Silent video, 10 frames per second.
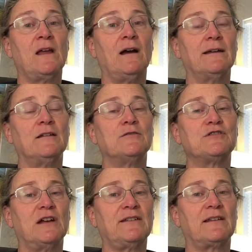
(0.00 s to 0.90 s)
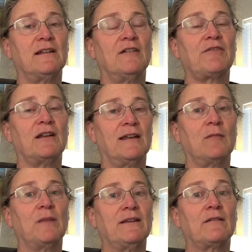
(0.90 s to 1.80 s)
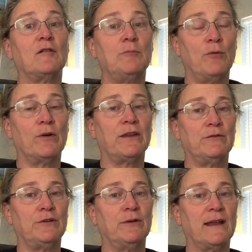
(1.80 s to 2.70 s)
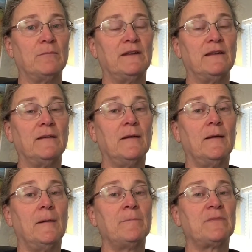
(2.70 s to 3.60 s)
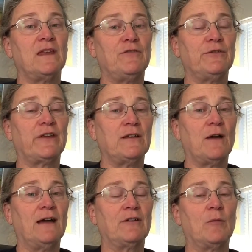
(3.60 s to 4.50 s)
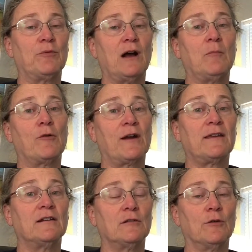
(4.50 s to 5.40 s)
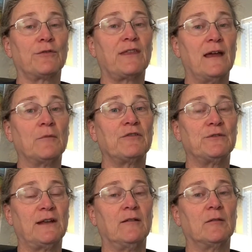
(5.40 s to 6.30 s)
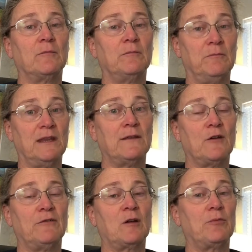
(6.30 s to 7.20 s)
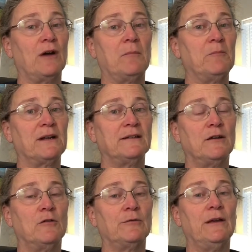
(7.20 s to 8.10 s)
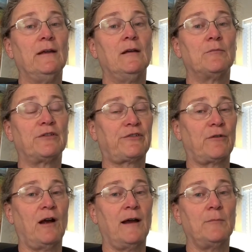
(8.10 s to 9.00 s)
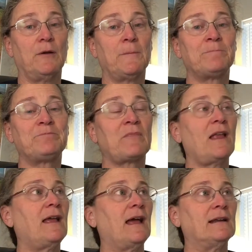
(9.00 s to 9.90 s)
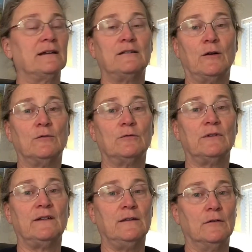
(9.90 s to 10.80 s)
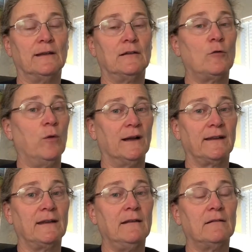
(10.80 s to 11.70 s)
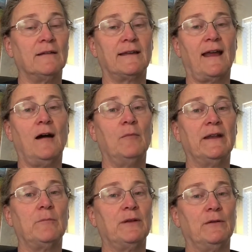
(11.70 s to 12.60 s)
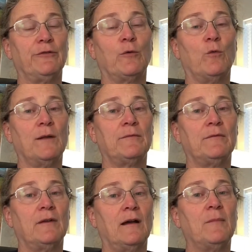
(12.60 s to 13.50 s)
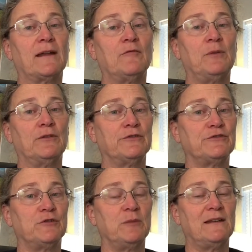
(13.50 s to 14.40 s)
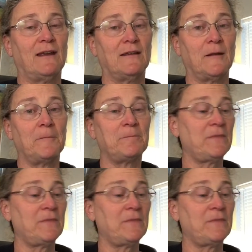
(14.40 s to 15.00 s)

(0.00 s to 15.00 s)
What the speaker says: I know just enough that I can basically point you to an MD if you say you're having a problem, or I can alert them if you're telling me that you're having a problem. But I don't prescribe, and I don't deal in quantity, like how many pills or what amount of pills you should be taking.